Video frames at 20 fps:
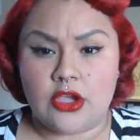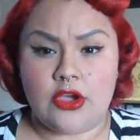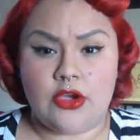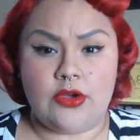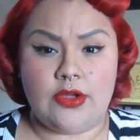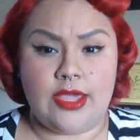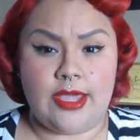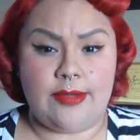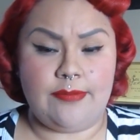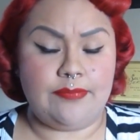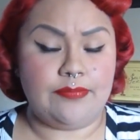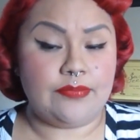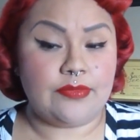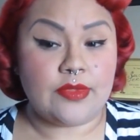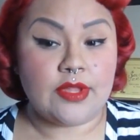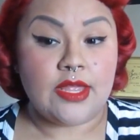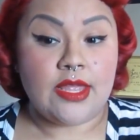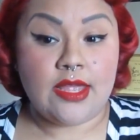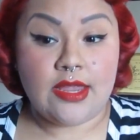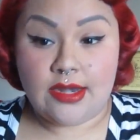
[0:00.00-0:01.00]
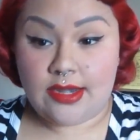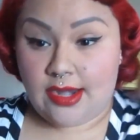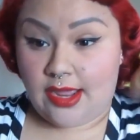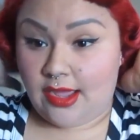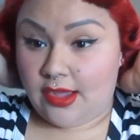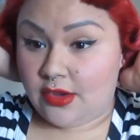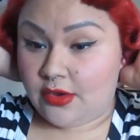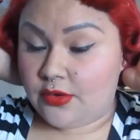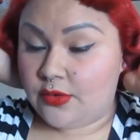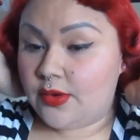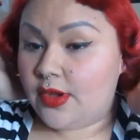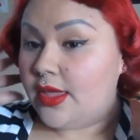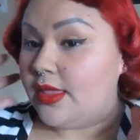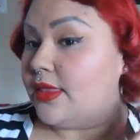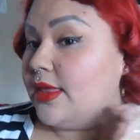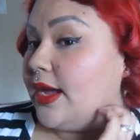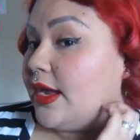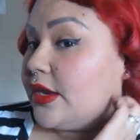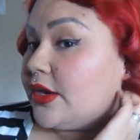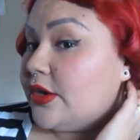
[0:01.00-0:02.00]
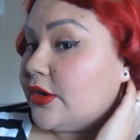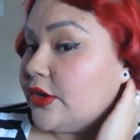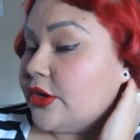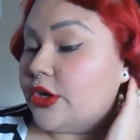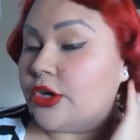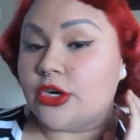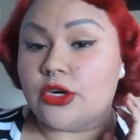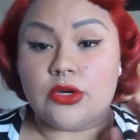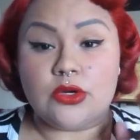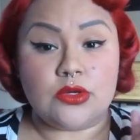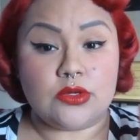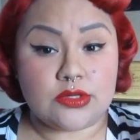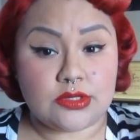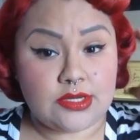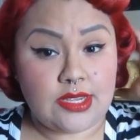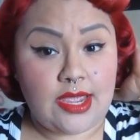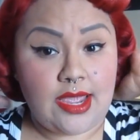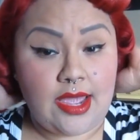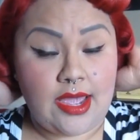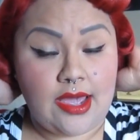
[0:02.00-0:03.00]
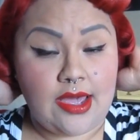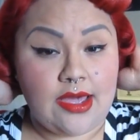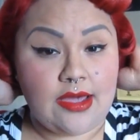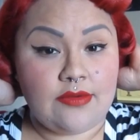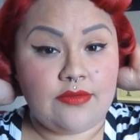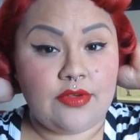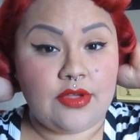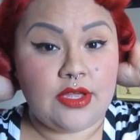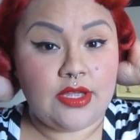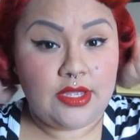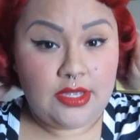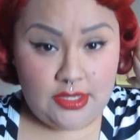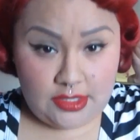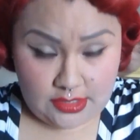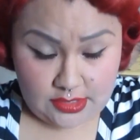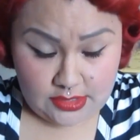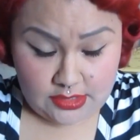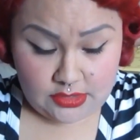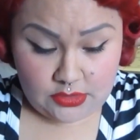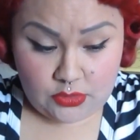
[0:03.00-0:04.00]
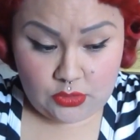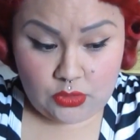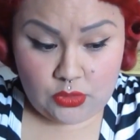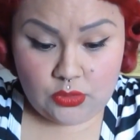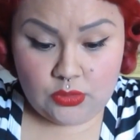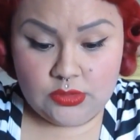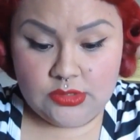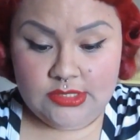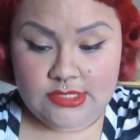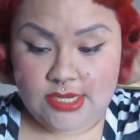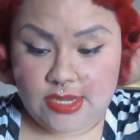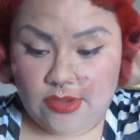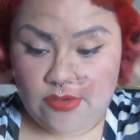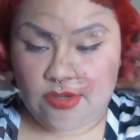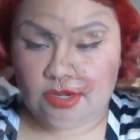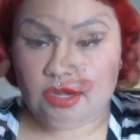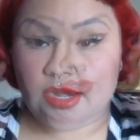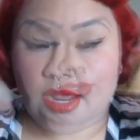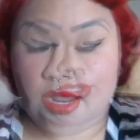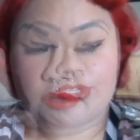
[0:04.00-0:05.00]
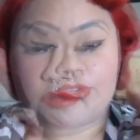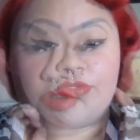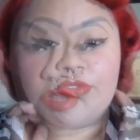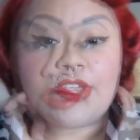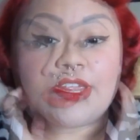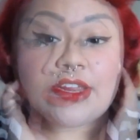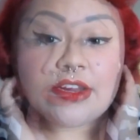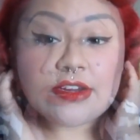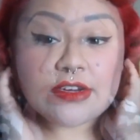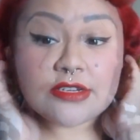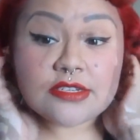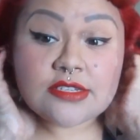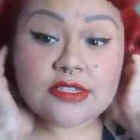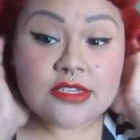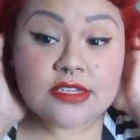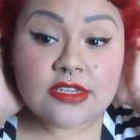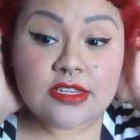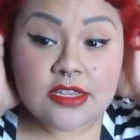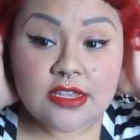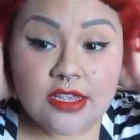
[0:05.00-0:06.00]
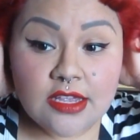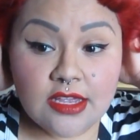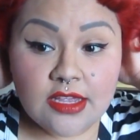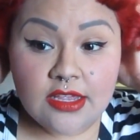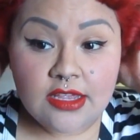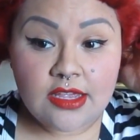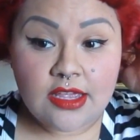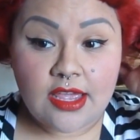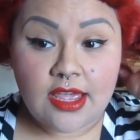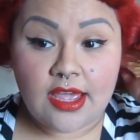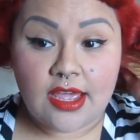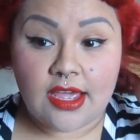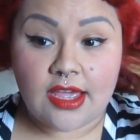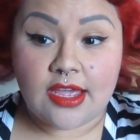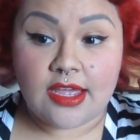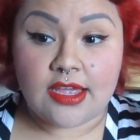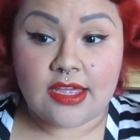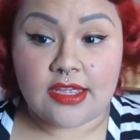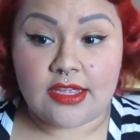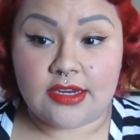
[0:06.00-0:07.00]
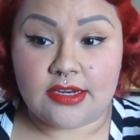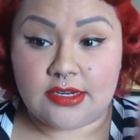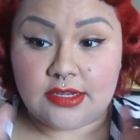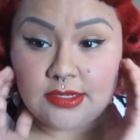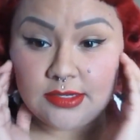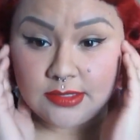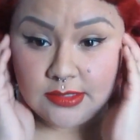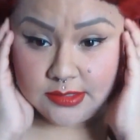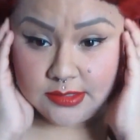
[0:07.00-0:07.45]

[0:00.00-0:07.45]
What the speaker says: Okay, now that your curls have cooled down and everything, and